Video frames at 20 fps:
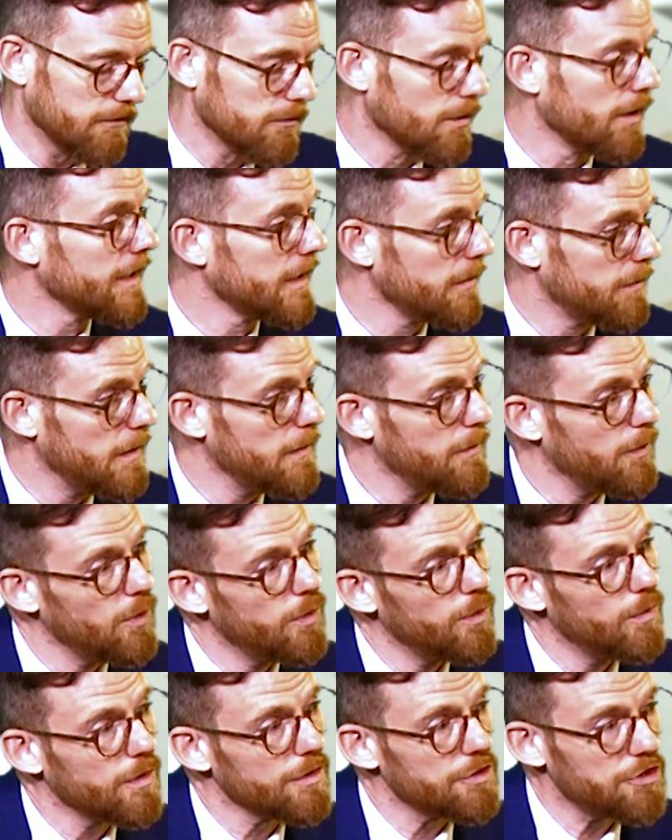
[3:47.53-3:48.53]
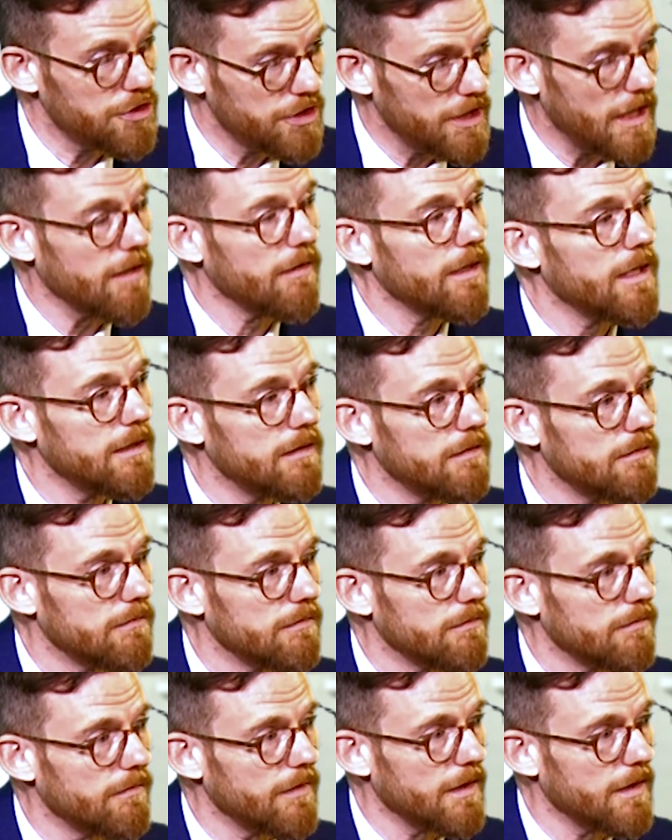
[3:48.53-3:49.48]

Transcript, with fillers: Rohingya people who were sharing